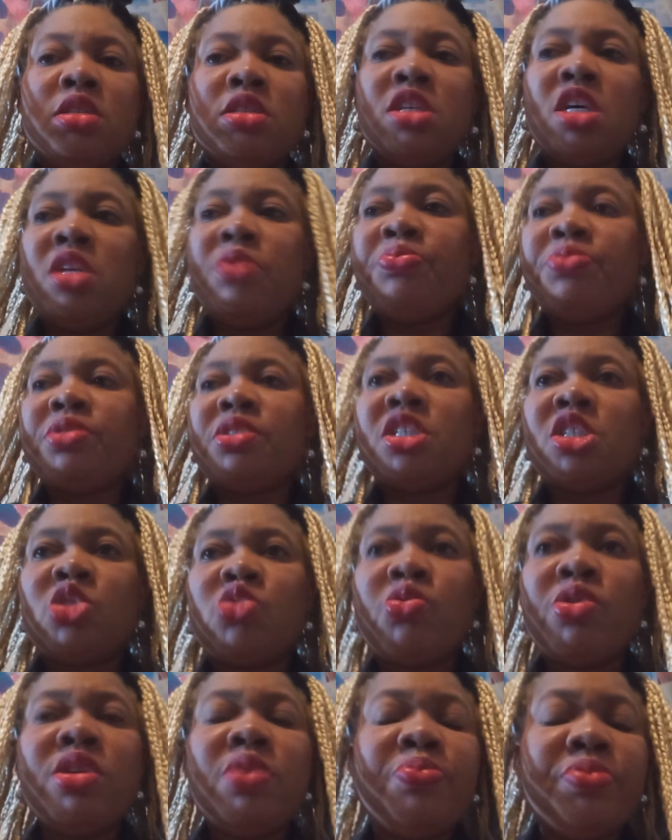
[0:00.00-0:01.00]
10%,
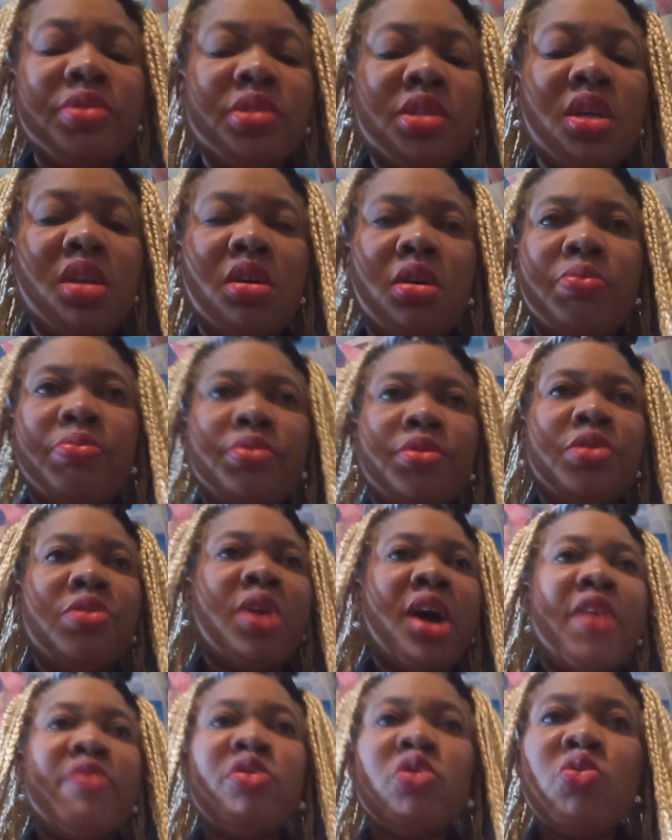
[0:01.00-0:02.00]
20% up. You
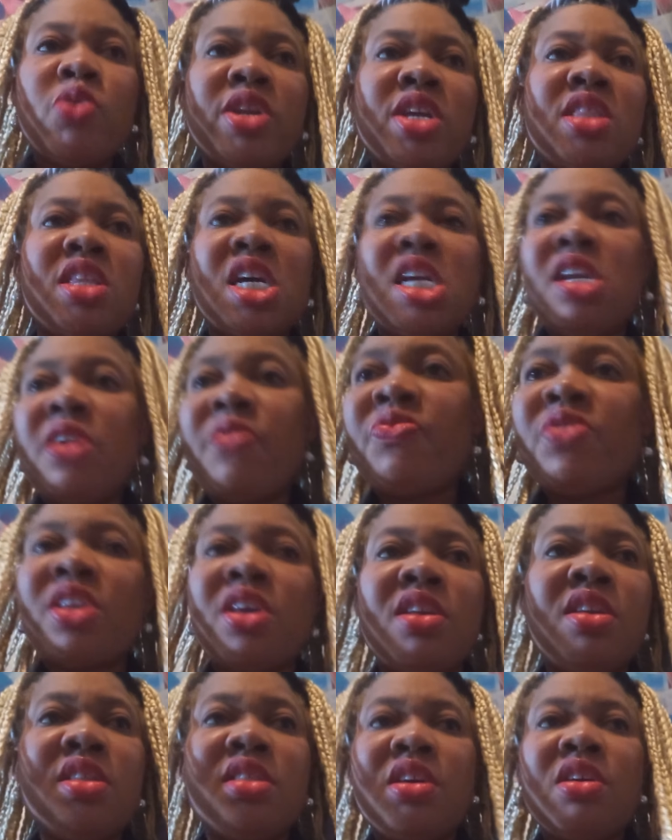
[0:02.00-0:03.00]
don't have to do anything, lifting
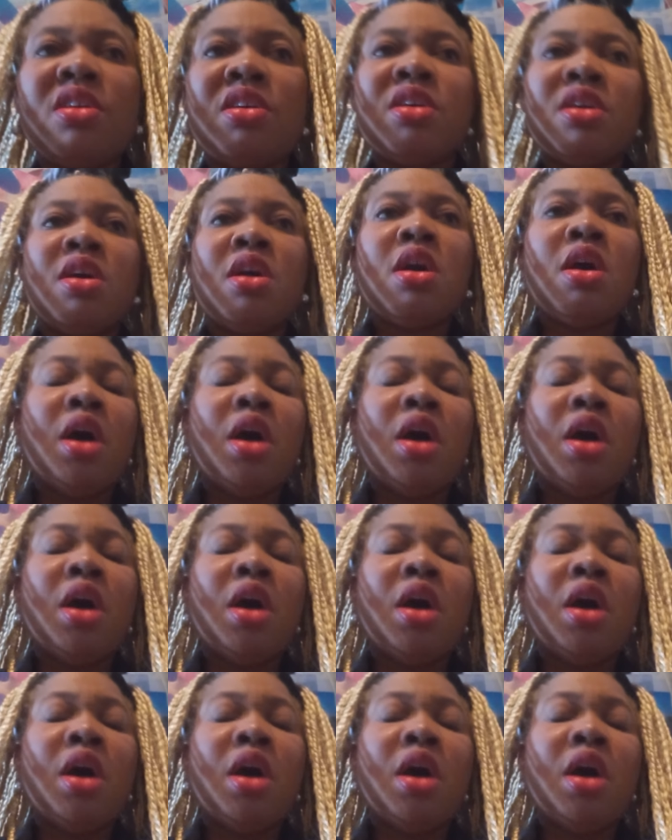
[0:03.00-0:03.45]
anything.